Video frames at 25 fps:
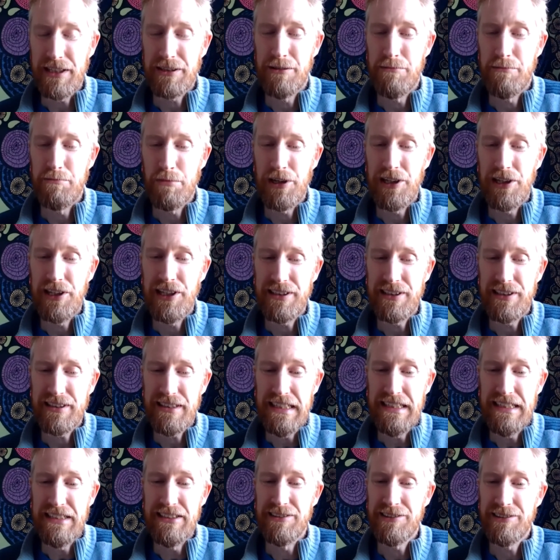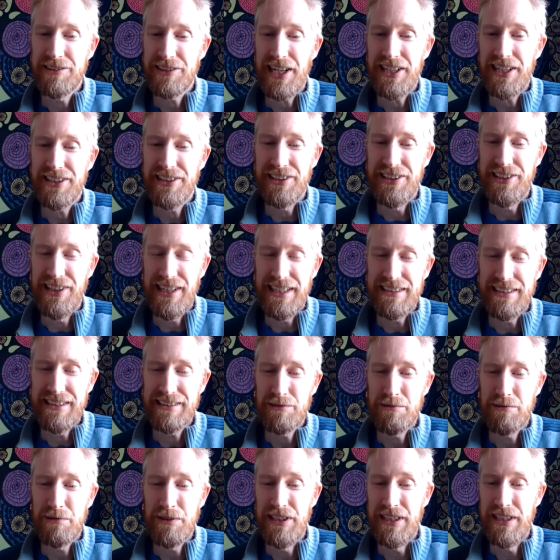complete and standardized
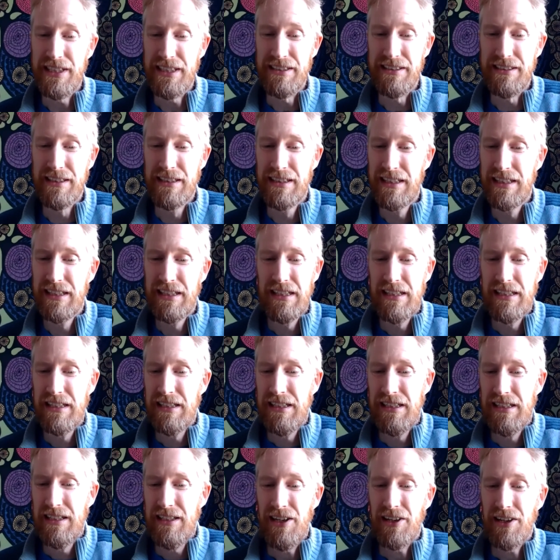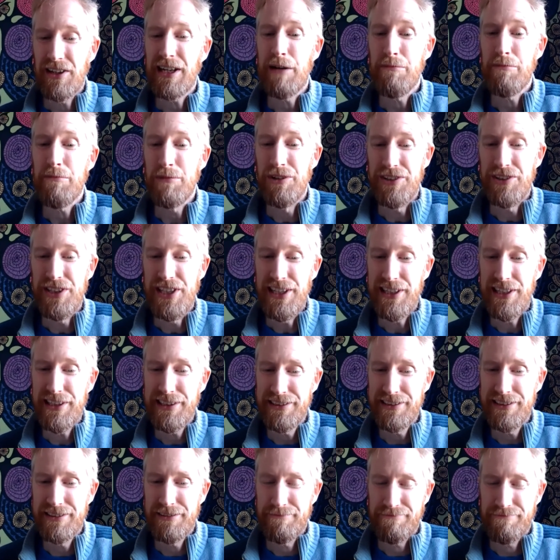within a couple of
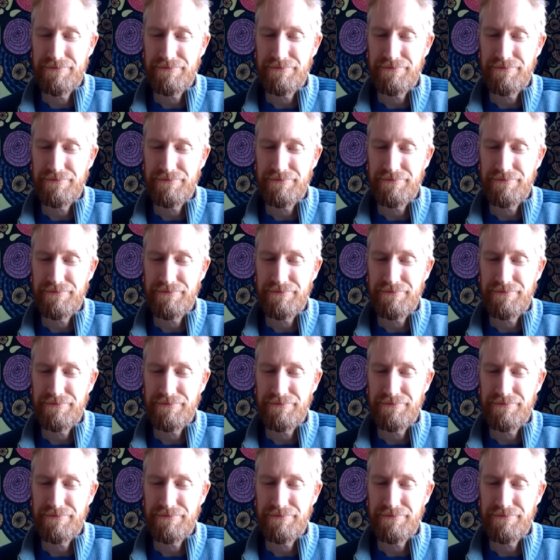years.